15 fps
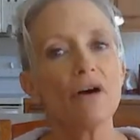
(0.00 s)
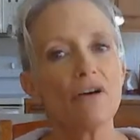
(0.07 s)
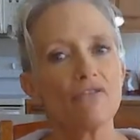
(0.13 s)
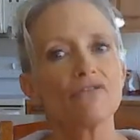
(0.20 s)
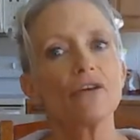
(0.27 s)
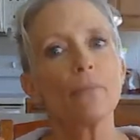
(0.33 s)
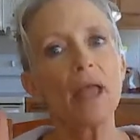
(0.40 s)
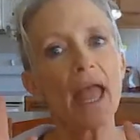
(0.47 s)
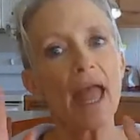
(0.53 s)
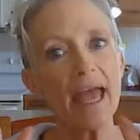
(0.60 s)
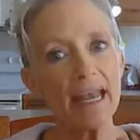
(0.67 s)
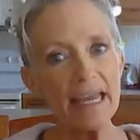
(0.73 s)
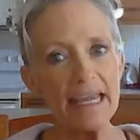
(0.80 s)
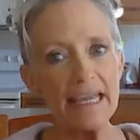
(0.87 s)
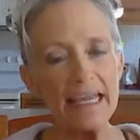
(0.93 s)
but from
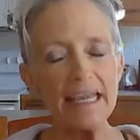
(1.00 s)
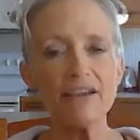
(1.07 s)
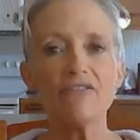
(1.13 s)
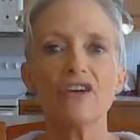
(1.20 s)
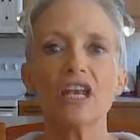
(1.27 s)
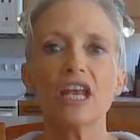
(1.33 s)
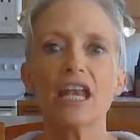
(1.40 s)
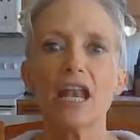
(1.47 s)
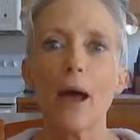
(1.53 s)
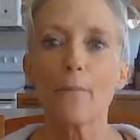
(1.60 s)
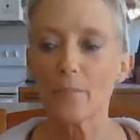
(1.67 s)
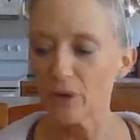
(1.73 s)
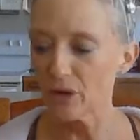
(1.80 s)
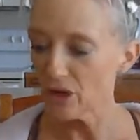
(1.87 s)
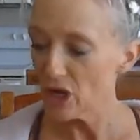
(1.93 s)
any given
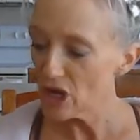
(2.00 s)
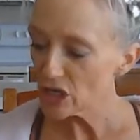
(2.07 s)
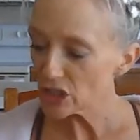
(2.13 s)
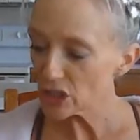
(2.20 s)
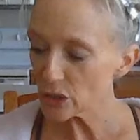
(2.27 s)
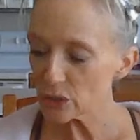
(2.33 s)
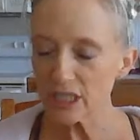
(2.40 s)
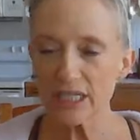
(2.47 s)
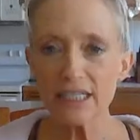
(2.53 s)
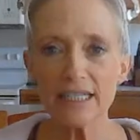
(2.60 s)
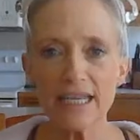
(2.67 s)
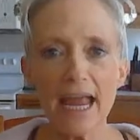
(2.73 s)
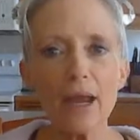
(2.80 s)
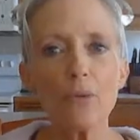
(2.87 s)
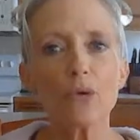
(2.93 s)
number. So
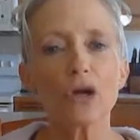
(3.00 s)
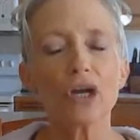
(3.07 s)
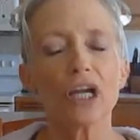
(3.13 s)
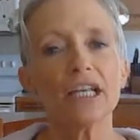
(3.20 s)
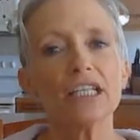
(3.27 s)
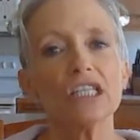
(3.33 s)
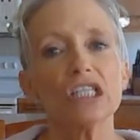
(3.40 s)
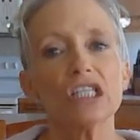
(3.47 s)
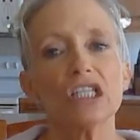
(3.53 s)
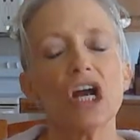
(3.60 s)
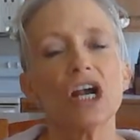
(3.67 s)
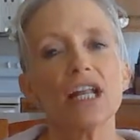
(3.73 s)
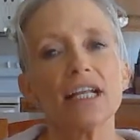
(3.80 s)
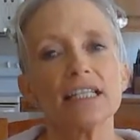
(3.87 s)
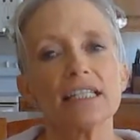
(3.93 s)
today we're going to
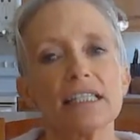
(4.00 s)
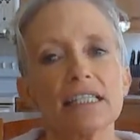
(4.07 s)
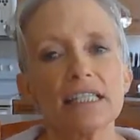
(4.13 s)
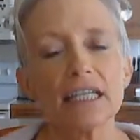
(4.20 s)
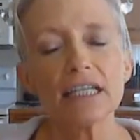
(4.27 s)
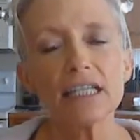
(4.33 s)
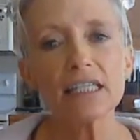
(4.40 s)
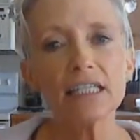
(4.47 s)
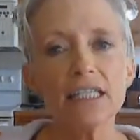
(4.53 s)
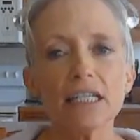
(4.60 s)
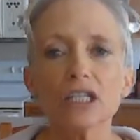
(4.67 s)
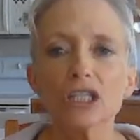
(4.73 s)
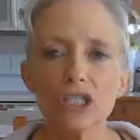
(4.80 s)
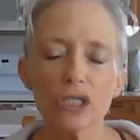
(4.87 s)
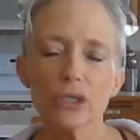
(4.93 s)
start at
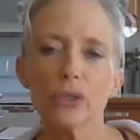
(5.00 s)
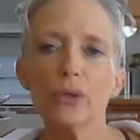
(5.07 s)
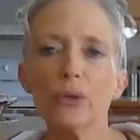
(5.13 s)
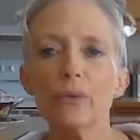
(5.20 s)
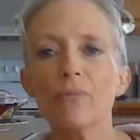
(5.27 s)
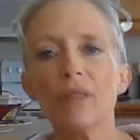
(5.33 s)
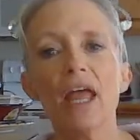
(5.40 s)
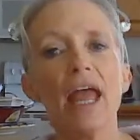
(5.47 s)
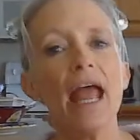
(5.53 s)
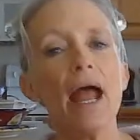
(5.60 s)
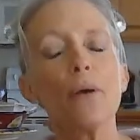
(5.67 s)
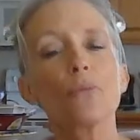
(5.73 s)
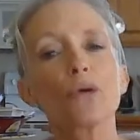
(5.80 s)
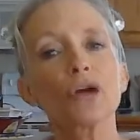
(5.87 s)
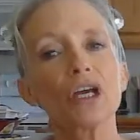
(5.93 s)
62
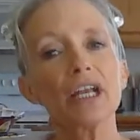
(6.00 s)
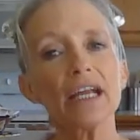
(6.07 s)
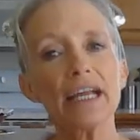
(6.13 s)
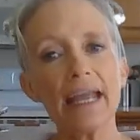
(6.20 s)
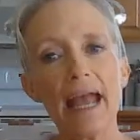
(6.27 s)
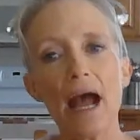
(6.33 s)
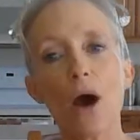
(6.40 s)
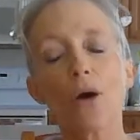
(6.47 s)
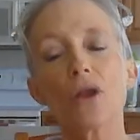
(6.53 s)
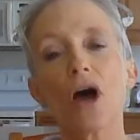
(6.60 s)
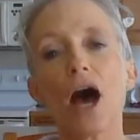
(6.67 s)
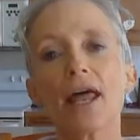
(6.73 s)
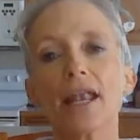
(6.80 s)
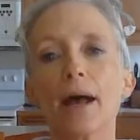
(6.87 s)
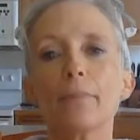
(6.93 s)
and we're going to
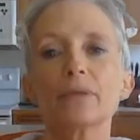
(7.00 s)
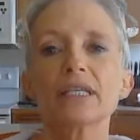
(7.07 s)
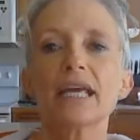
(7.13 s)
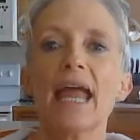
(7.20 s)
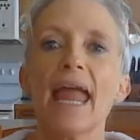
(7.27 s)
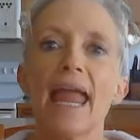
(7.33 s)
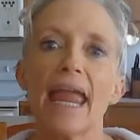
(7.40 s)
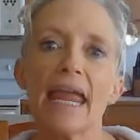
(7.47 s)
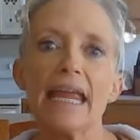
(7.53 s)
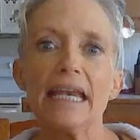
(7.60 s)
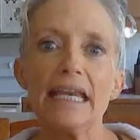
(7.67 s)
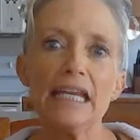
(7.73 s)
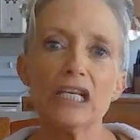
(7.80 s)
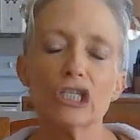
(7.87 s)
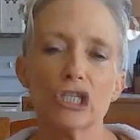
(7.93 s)
count on up to
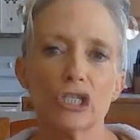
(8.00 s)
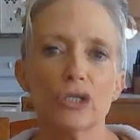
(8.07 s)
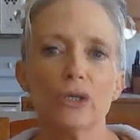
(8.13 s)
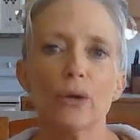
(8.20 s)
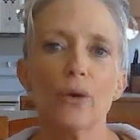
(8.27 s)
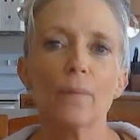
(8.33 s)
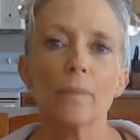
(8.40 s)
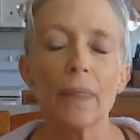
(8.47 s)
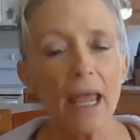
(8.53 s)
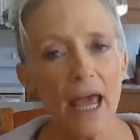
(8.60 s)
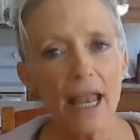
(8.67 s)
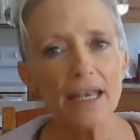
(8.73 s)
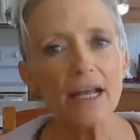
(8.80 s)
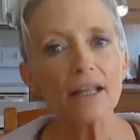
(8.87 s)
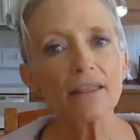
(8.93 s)
82.
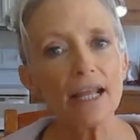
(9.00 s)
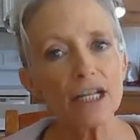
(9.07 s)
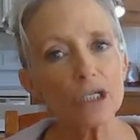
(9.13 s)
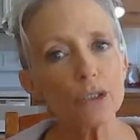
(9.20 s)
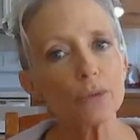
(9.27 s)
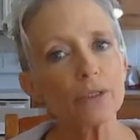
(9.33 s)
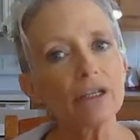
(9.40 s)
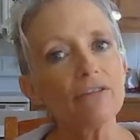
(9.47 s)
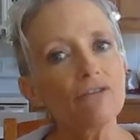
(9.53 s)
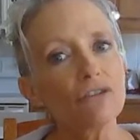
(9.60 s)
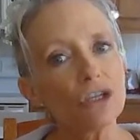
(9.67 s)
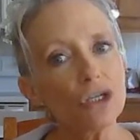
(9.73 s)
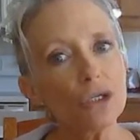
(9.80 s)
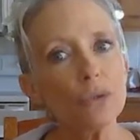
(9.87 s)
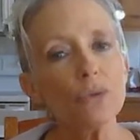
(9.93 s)
Now let's
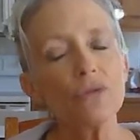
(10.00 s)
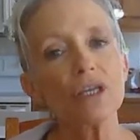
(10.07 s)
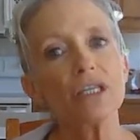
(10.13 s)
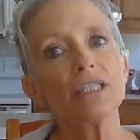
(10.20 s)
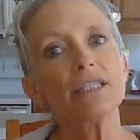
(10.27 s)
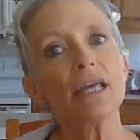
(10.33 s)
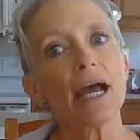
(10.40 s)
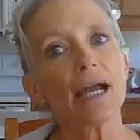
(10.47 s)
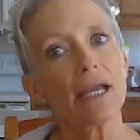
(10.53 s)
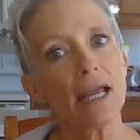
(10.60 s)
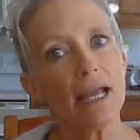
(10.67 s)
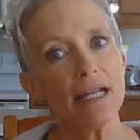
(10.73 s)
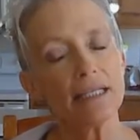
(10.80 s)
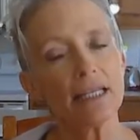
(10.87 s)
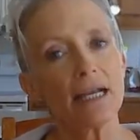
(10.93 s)
review the
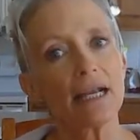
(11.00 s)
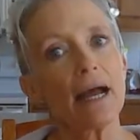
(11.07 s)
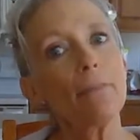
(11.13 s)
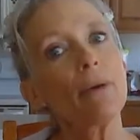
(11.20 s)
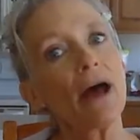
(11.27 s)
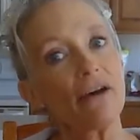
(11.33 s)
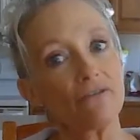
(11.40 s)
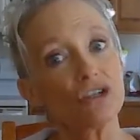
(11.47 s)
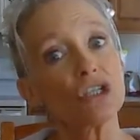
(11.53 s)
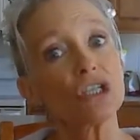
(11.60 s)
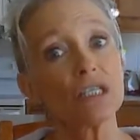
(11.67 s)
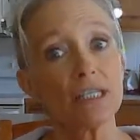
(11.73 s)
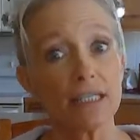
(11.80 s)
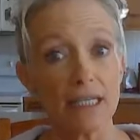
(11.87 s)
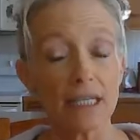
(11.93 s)
decades that come
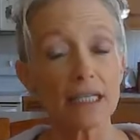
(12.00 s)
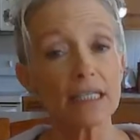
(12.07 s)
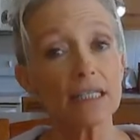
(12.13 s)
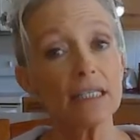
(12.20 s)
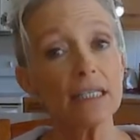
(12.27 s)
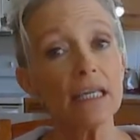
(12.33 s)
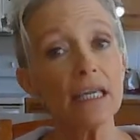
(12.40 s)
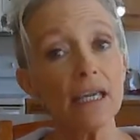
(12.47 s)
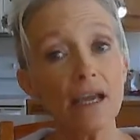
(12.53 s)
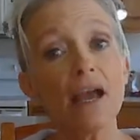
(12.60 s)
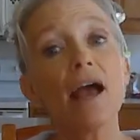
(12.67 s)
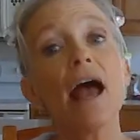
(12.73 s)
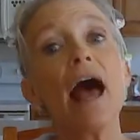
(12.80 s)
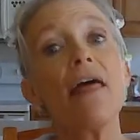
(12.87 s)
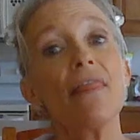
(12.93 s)
after 60
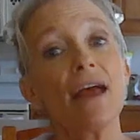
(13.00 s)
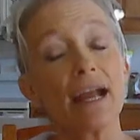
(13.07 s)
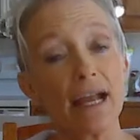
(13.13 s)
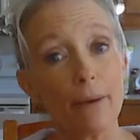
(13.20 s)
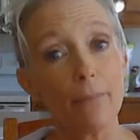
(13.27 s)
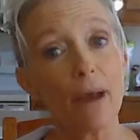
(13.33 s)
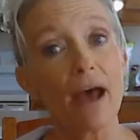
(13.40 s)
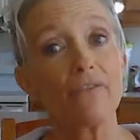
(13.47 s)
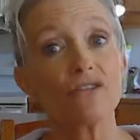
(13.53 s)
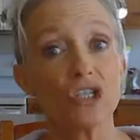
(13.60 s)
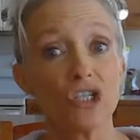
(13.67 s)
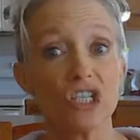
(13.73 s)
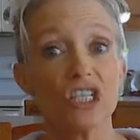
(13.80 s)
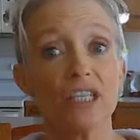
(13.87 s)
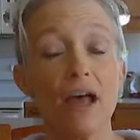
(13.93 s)
and that come
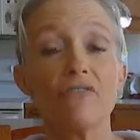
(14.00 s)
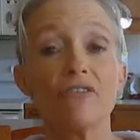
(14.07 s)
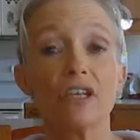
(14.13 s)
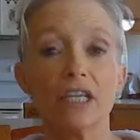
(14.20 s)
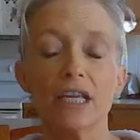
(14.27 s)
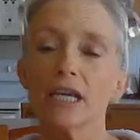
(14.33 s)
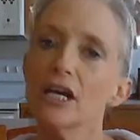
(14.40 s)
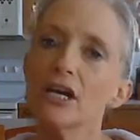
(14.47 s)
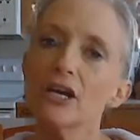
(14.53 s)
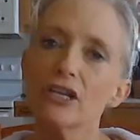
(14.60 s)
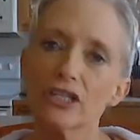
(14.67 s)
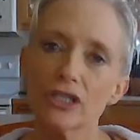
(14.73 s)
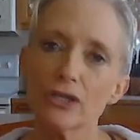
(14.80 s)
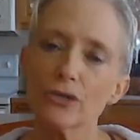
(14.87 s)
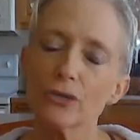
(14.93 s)
after 70.
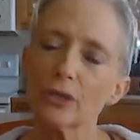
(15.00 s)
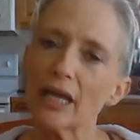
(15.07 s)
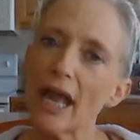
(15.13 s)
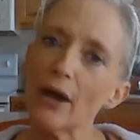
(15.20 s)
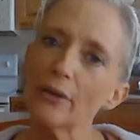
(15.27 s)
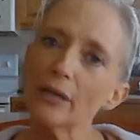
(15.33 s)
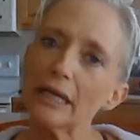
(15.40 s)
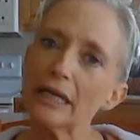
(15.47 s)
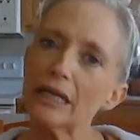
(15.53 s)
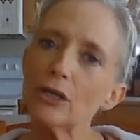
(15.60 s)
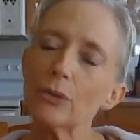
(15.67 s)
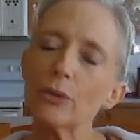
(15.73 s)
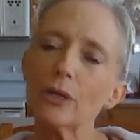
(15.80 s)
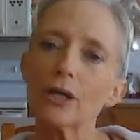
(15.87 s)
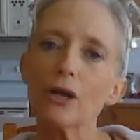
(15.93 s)
So you're counting
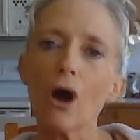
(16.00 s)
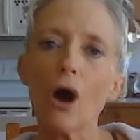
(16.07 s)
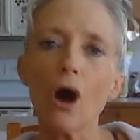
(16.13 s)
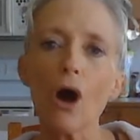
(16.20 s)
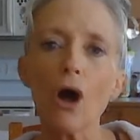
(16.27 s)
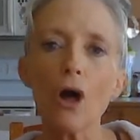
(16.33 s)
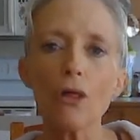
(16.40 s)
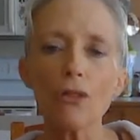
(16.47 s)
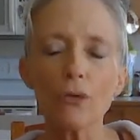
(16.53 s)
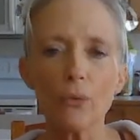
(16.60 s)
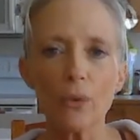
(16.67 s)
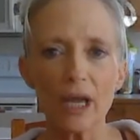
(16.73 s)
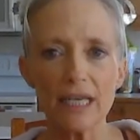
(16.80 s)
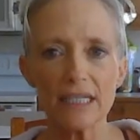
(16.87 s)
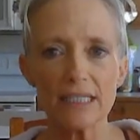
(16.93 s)
and you get all
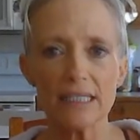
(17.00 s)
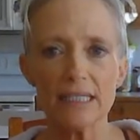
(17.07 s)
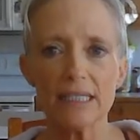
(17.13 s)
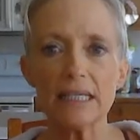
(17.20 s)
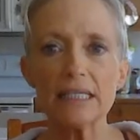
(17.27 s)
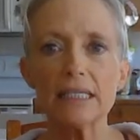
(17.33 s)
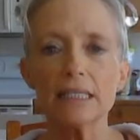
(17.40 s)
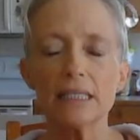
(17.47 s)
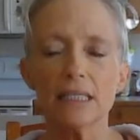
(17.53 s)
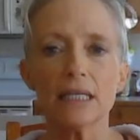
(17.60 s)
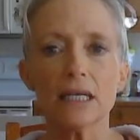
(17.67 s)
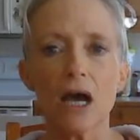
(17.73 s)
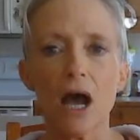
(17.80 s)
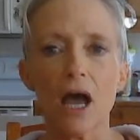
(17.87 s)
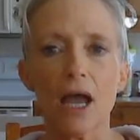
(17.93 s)
the way to
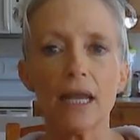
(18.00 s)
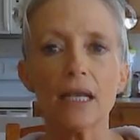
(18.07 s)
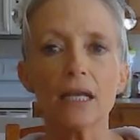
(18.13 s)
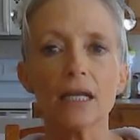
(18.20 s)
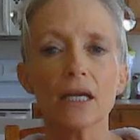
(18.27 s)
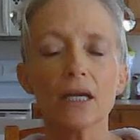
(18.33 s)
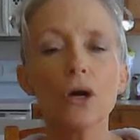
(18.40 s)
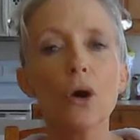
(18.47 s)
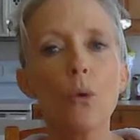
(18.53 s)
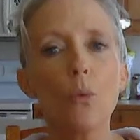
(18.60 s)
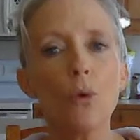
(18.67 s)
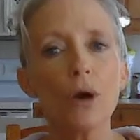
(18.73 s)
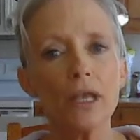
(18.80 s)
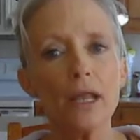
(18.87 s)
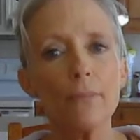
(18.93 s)
69.
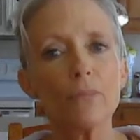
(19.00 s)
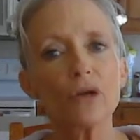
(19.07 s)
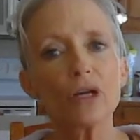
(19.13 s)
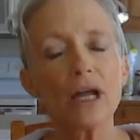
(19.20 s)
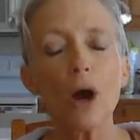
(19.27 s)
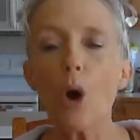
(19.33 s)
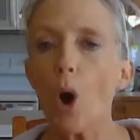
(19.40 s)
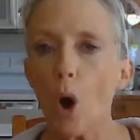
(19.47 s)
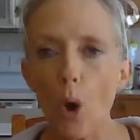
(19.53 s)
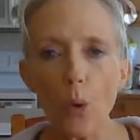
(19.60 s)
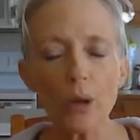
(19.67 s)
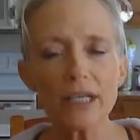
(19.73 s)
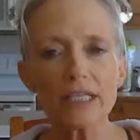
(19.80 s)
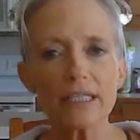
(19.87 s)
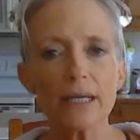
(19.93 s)
What number
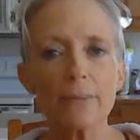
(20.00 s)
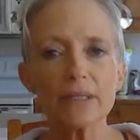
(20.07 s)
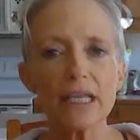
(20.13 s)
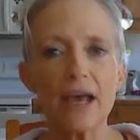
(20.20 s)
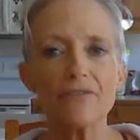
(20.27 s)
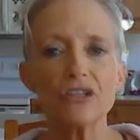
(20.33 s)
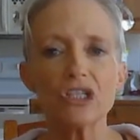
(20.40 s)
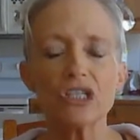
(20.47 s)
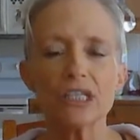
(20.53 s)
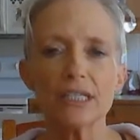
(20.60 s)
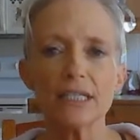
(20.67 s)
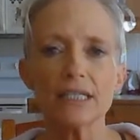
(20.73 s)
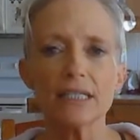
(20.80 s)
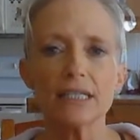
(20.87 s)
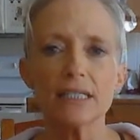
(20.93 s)
always comes after
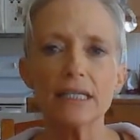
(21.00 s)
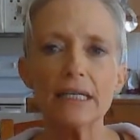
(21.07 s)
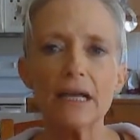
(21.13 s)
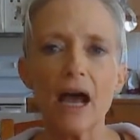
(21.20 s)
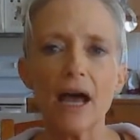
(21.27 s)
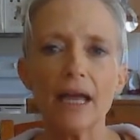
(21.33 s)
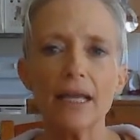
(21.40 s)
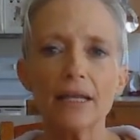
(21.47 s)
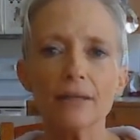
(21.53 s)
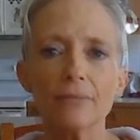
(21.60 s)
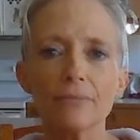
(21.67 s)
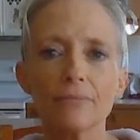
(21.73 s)
69?